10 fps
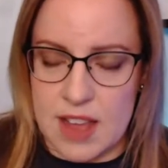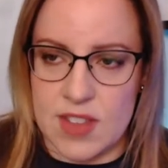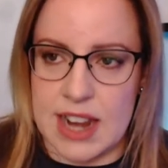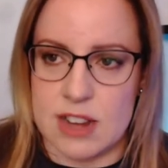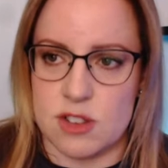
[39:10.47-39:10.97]
And
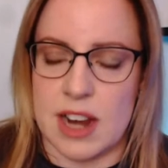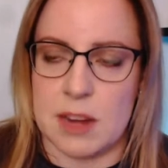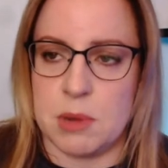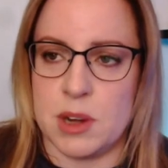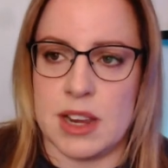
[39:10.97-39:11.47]
then I try to
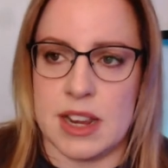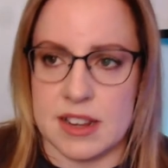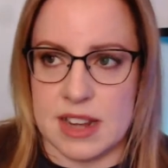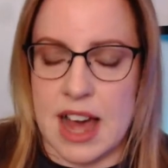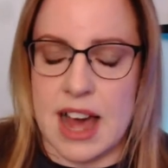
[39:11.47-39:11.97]
put it
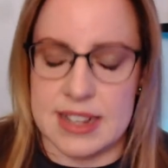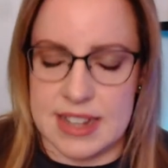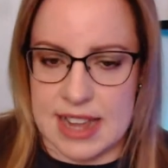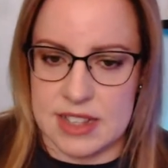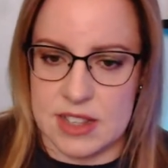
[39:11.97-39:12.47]
in
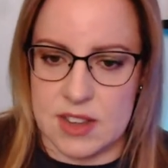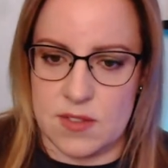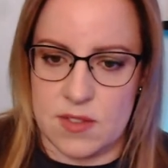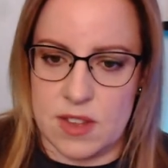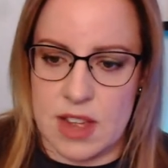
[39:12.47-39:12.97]
context
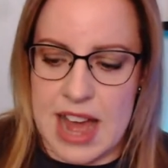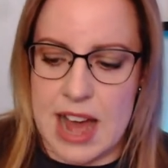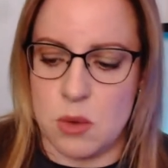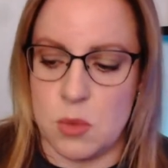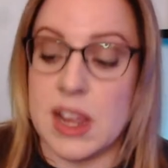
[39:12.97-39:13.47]
of
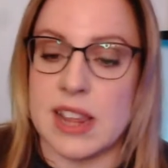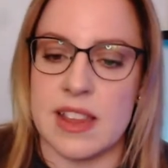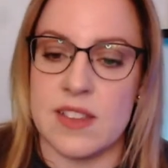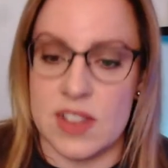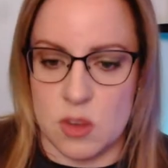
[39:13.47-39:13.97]
how we
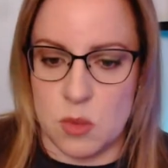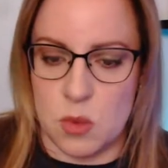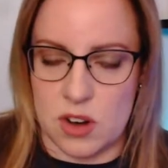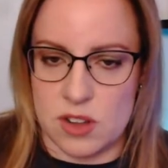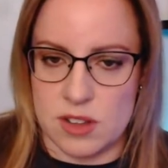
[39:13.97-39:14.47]
live in the
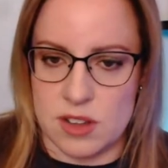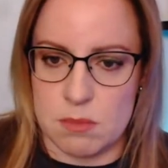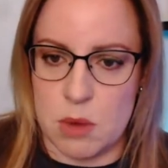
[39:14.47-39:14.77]
world,